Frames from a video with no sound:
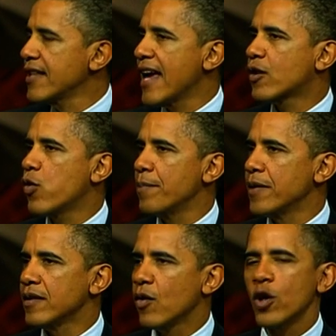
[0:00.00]
that equipment,
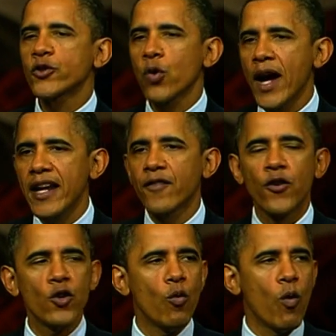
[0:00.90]
or training for
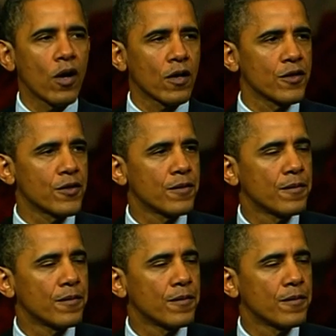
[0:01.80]
new workers.